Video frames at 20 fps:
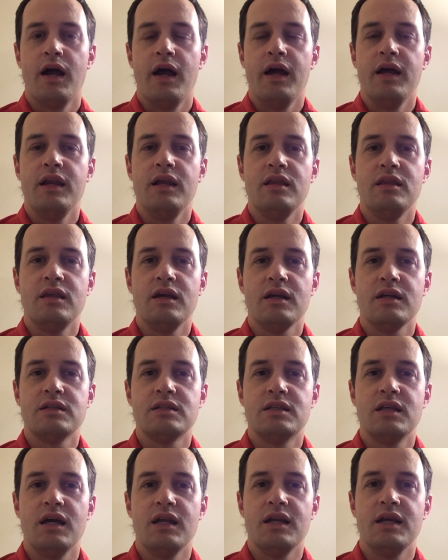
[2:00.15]
And he
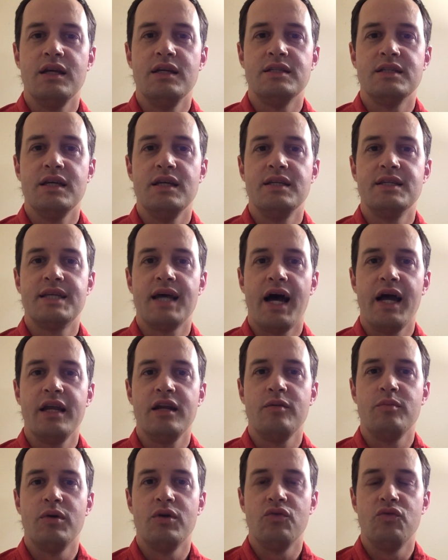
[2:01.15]
thinks that his
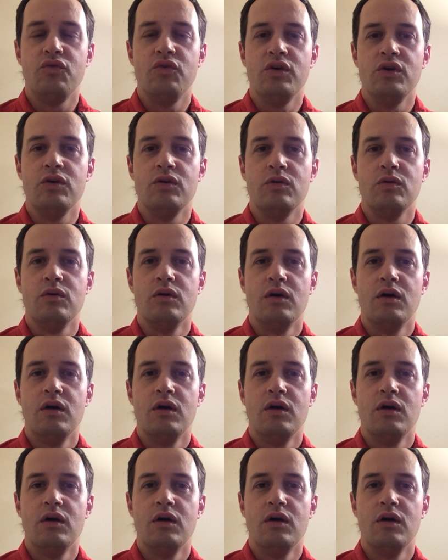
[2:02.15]
entitlement view,